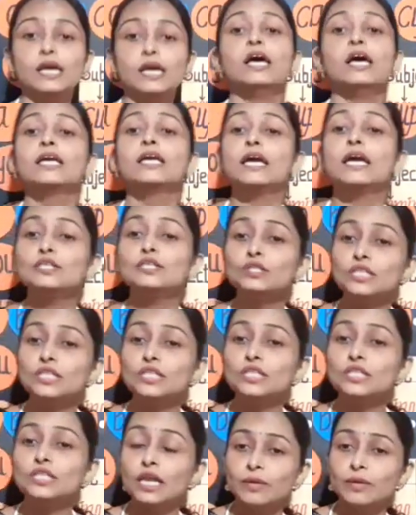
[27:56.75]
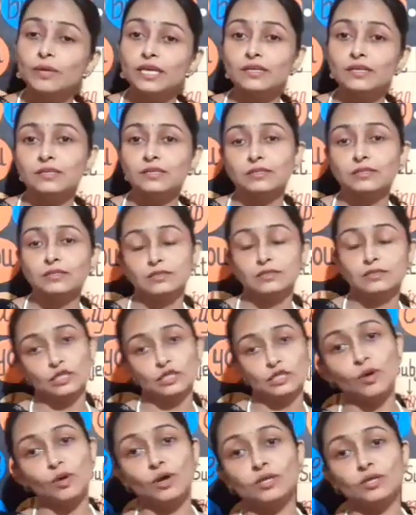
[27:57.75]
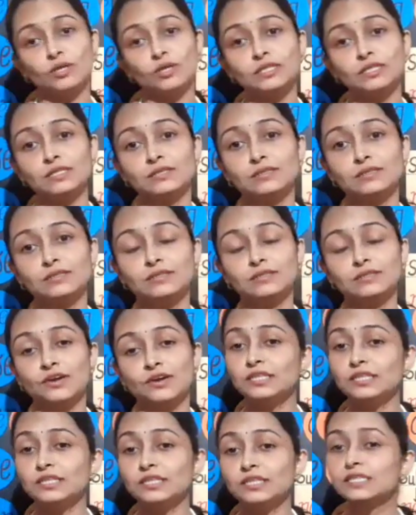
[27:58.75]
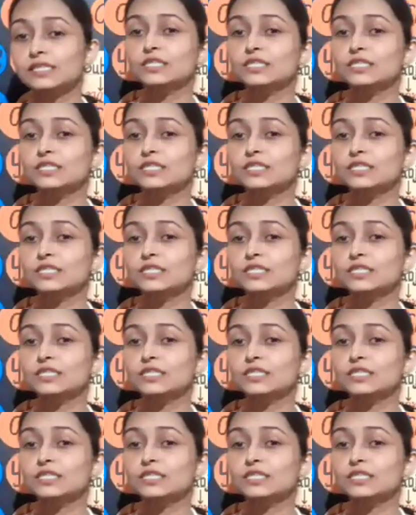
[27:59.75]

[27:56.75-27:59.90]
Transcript: Can you tell me? Come on, write in your